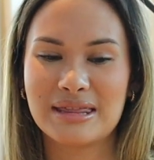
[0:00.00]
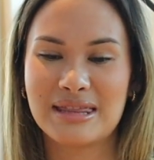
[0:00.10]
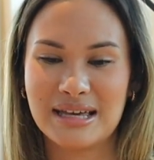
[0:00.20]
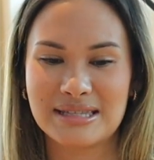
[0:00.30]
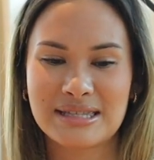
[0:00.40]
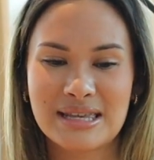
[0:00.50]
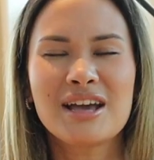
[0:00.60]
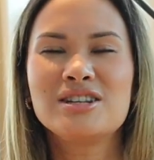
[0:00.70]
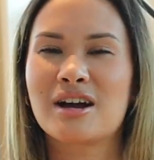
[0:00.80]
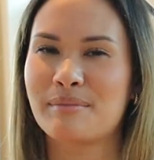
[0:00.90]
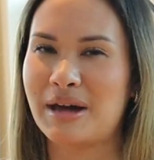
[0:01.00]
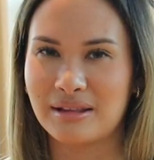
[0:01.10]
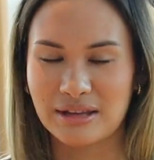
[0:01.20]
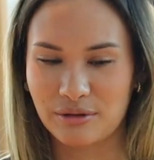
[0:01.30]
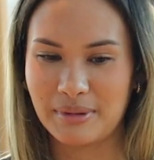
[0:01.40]
this I could talk
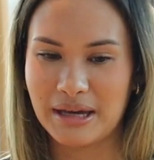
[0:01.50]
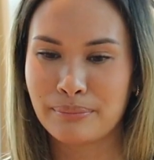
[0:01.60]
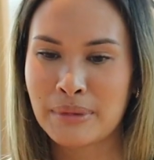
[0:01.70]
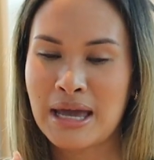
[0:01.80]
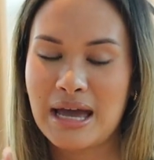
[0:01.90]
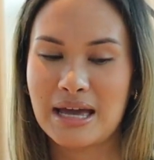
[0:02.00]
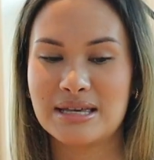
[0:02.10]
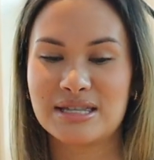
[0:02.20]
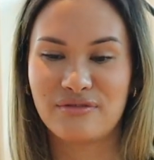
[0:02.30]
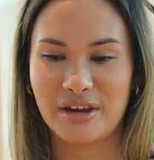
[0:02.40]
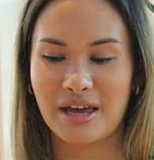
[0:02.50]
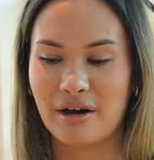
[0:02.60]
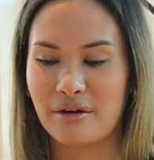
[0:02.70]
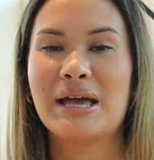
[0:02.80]
about a little bit in this video.